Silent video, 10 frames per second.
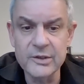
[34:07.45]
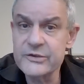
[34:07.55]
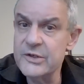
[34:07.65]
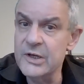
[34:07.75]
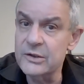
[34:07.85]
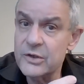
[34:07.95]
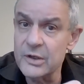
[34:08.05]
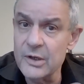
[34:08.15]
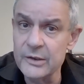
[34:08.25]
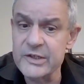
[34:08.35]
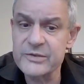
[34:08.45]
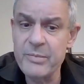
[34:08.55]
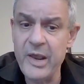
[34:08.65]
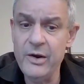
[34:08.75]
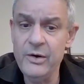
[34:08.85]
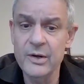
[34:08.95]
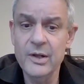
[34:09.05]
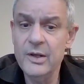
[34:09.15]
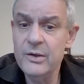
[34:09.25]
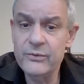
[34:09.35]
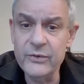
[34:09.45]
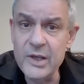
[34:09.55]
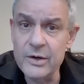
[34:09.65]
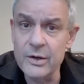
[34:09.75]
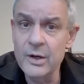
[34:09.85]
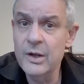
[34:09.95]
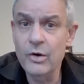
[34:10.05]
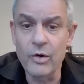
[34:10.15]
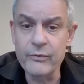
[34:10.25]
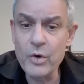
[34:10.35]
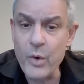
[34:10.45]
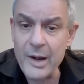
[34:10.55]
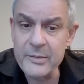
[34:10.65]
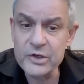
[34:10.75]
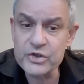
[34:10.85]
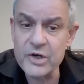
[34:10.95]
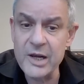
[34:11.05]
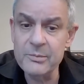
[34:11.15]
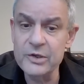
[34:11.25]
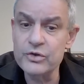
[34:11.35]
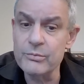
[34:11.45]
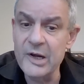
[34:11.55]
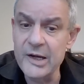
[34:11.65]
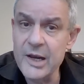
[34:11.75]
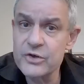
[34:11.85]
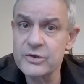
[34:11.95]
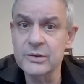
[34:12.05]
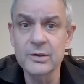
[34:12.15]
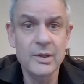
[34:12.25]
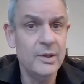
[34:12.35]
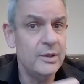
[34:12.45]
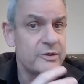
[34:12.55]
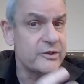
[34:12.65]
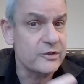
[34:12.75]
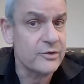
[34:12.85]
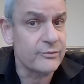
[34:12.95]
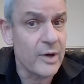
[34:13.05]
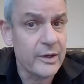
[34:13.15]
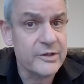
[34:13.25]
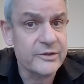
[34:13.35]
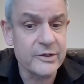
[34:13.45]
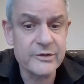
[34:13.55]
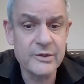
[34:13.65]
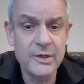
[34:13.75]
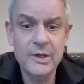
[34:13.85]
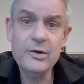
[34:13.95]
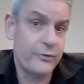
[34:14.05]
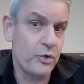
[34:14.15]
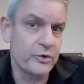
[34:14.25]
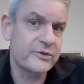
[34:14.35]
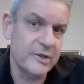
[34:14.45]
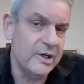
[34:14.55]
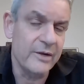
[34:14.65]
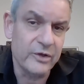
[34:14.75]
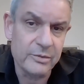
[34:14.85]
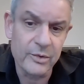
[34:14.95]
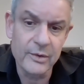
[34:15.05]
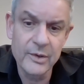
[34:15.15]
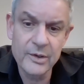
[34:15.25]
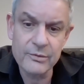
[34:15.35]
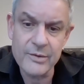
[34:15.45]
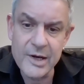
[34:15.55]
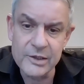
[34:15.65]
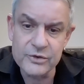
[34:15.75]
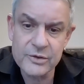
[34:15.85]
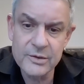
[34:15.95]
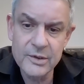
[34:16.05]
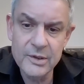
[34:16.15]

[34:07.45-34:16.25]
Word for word: There's internal despair, fear, overwhelming shame and humiliation, sense of worthlessness, and of course the inevitable rage